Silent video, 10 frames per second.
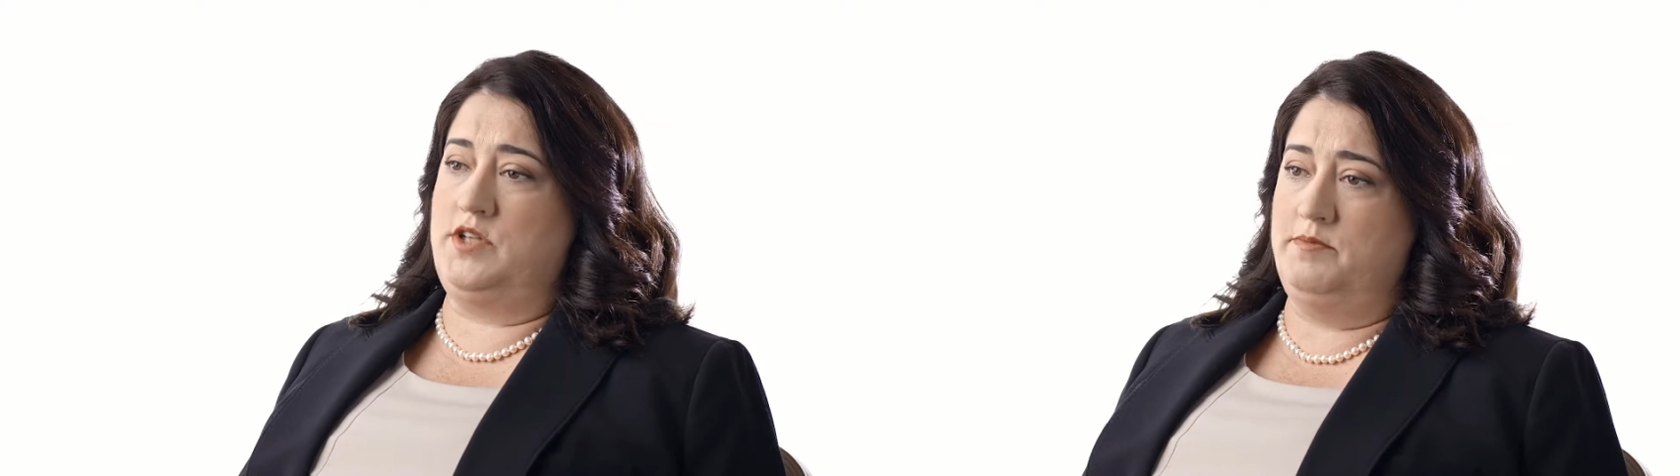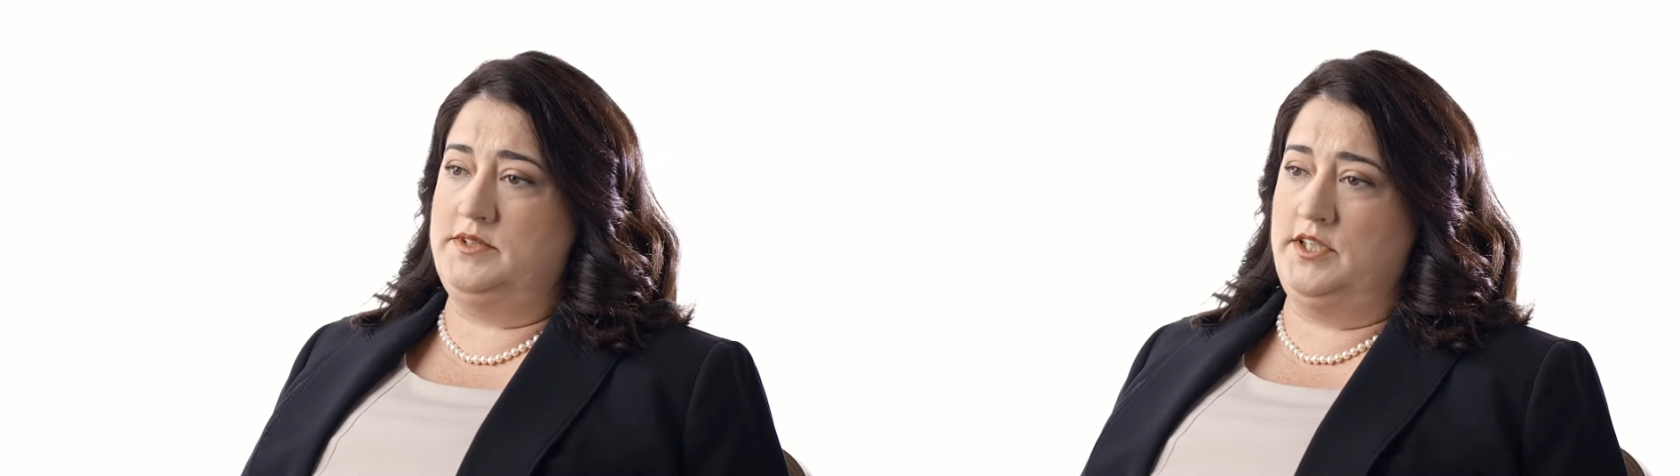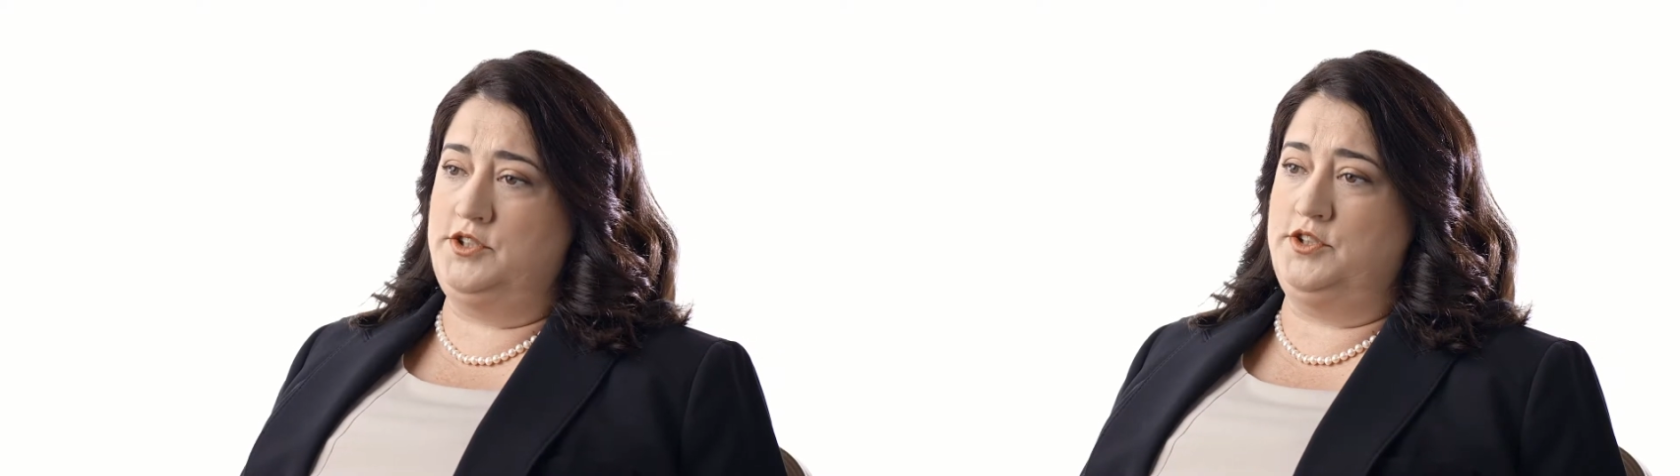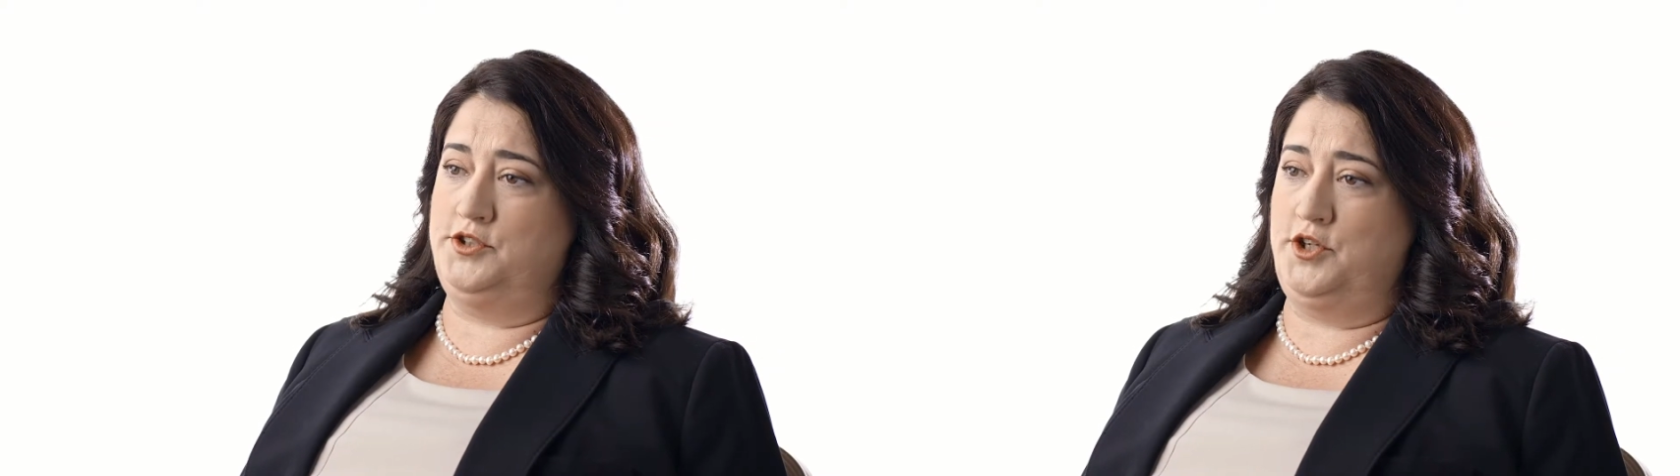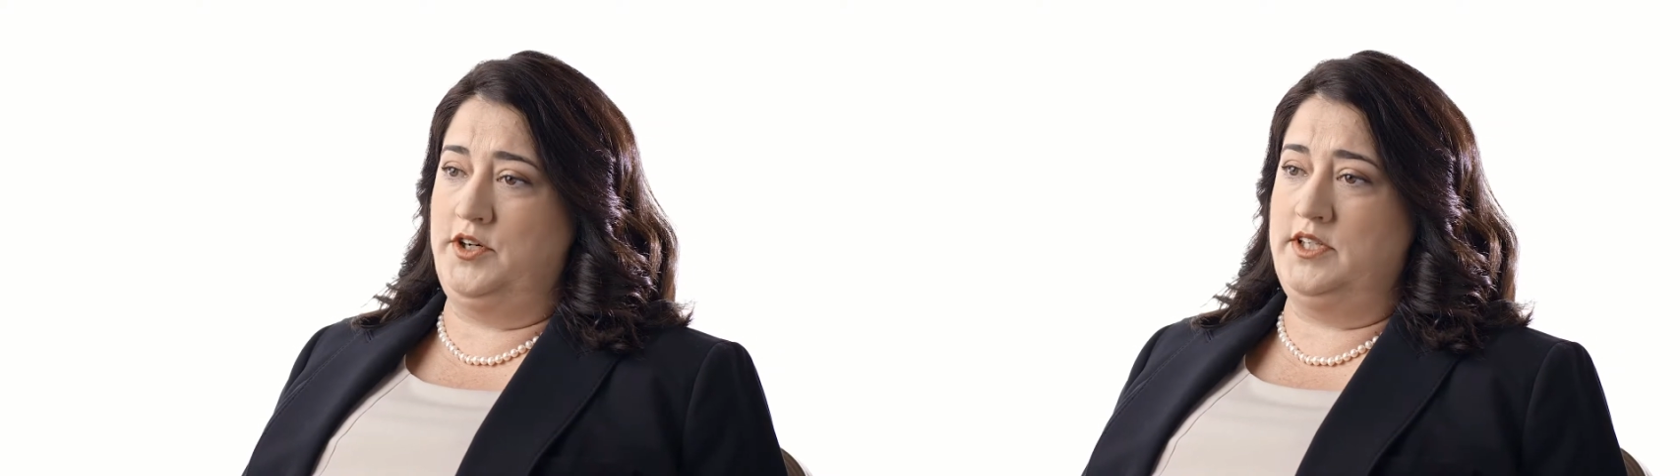compensation
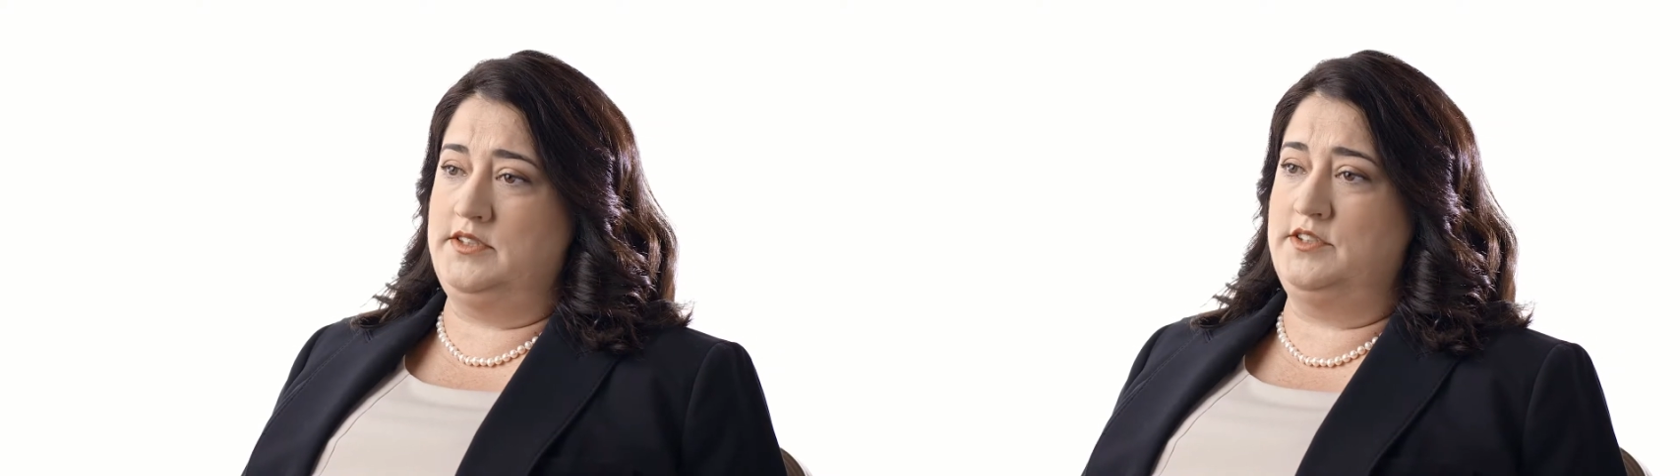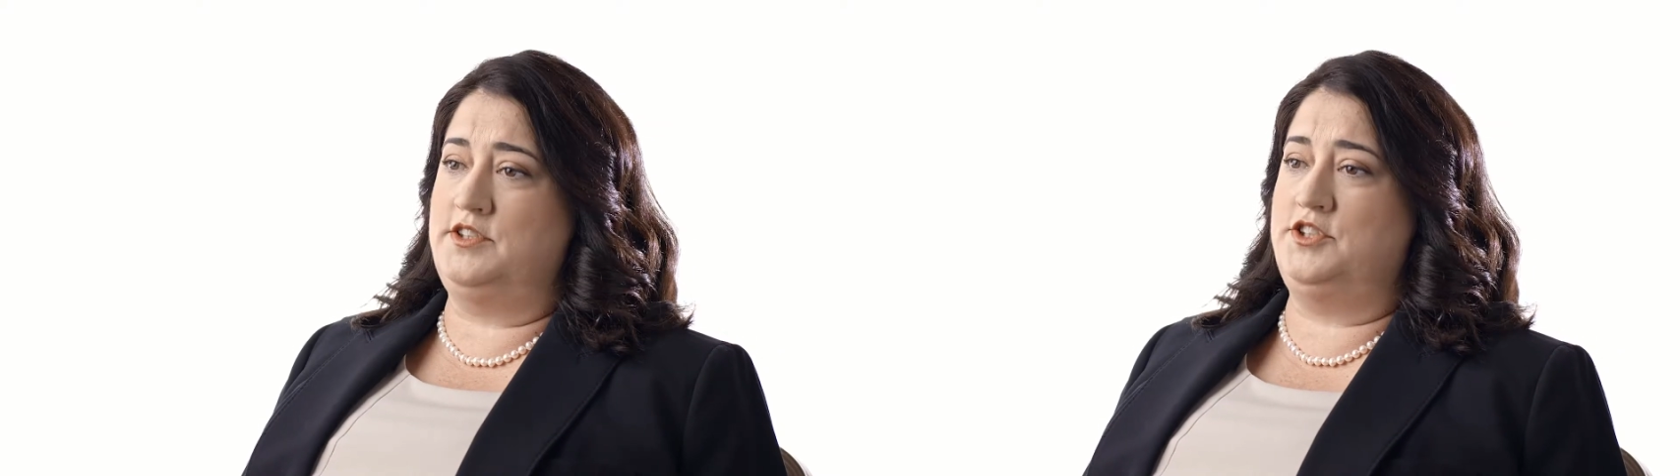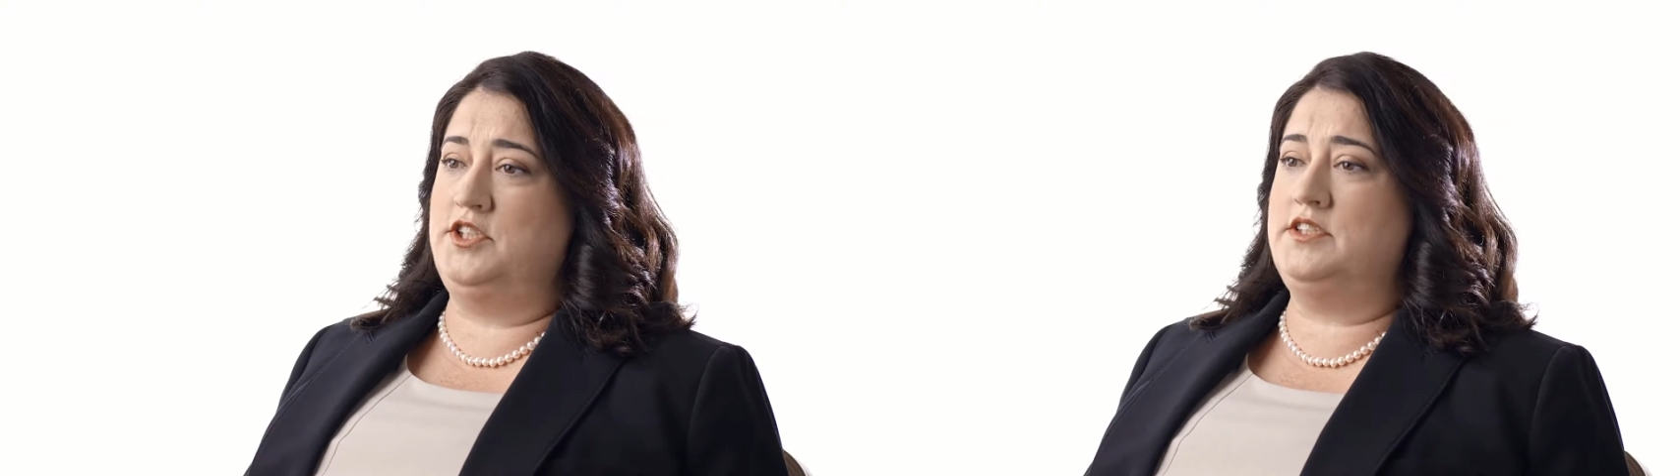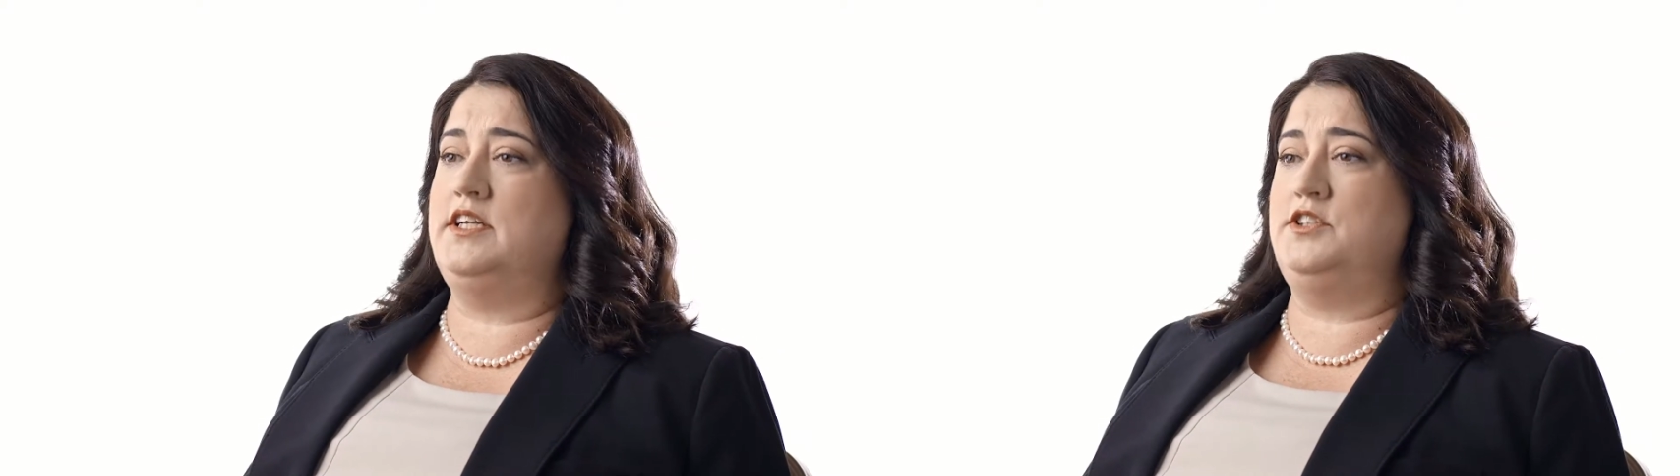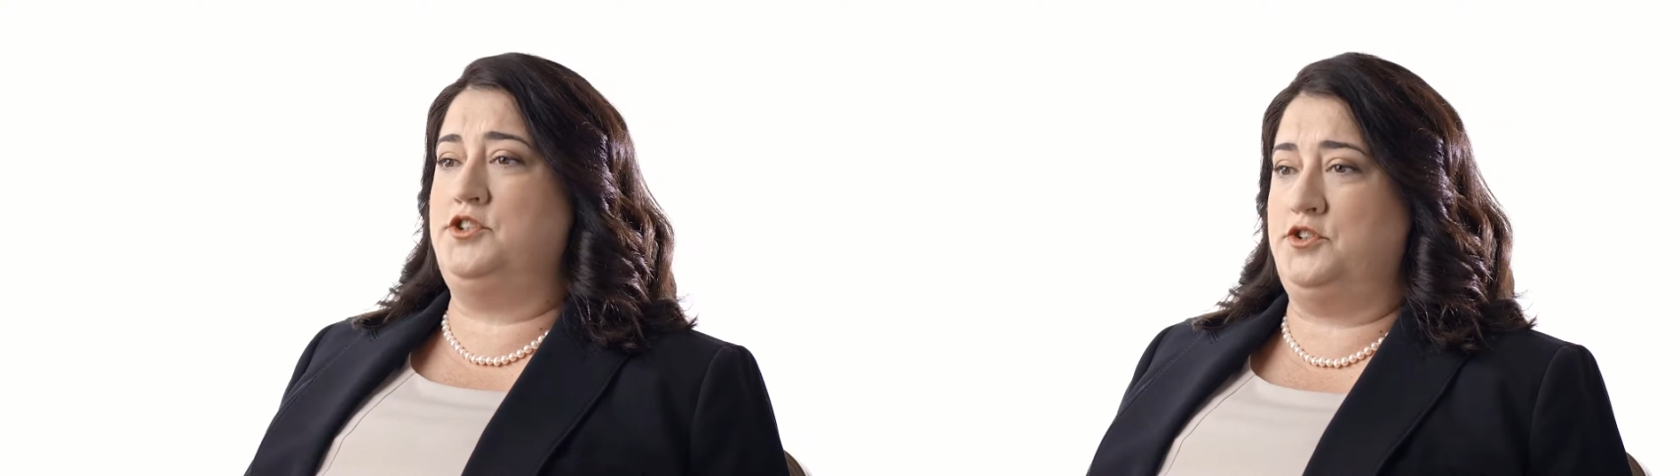attorneys is to just
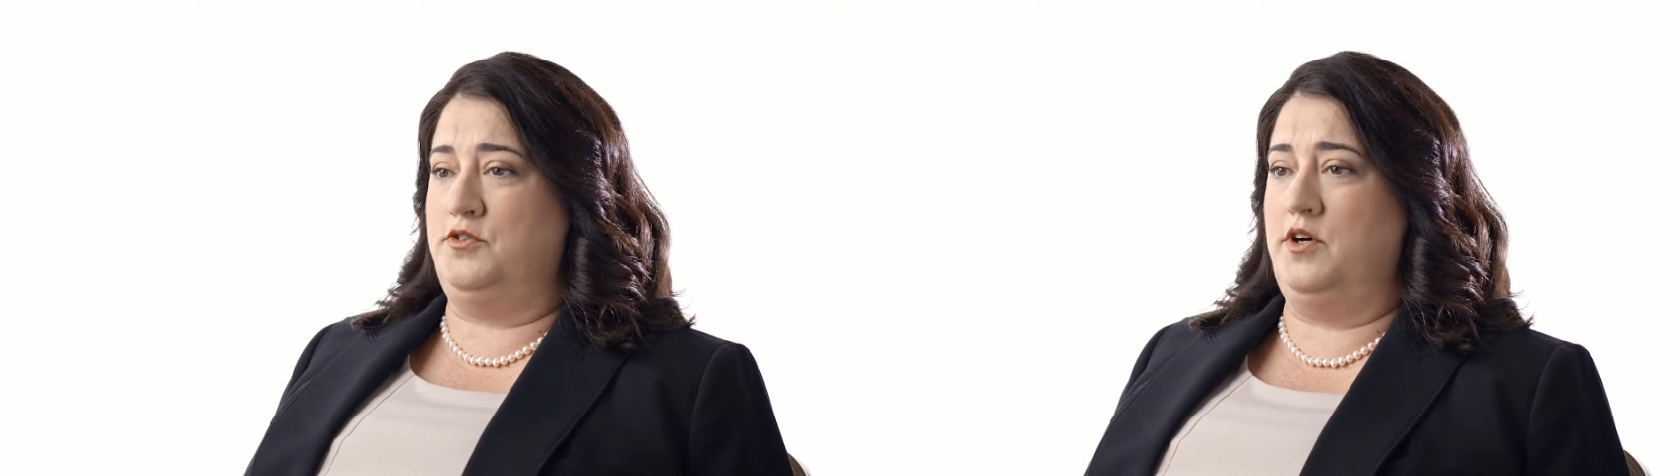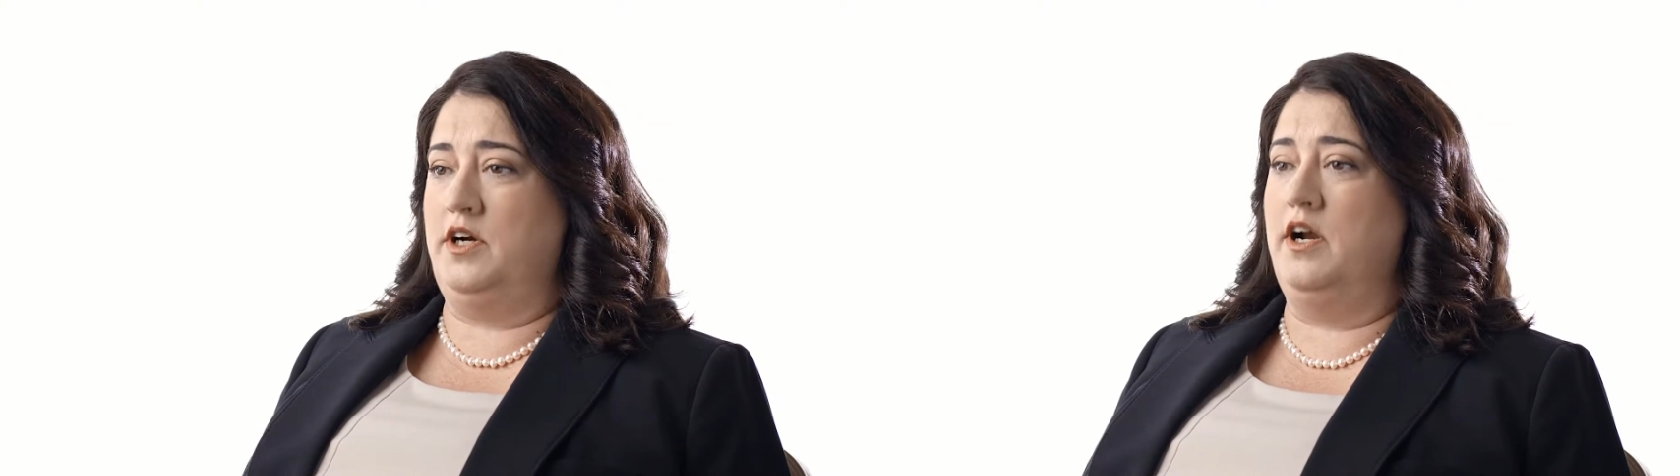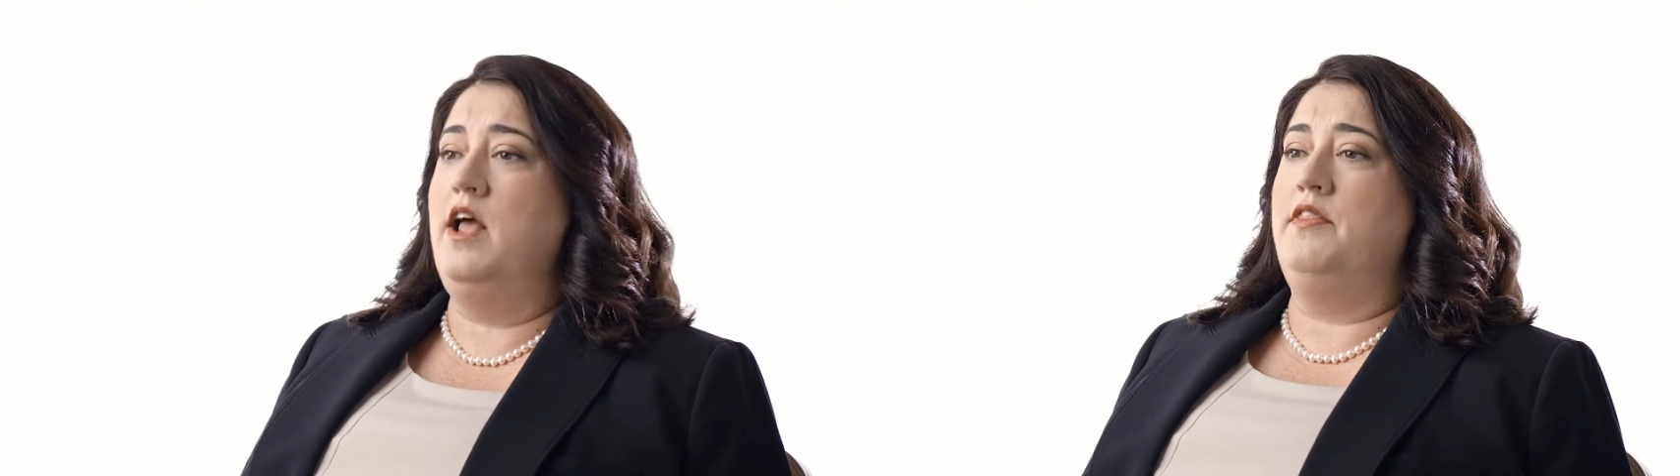ensure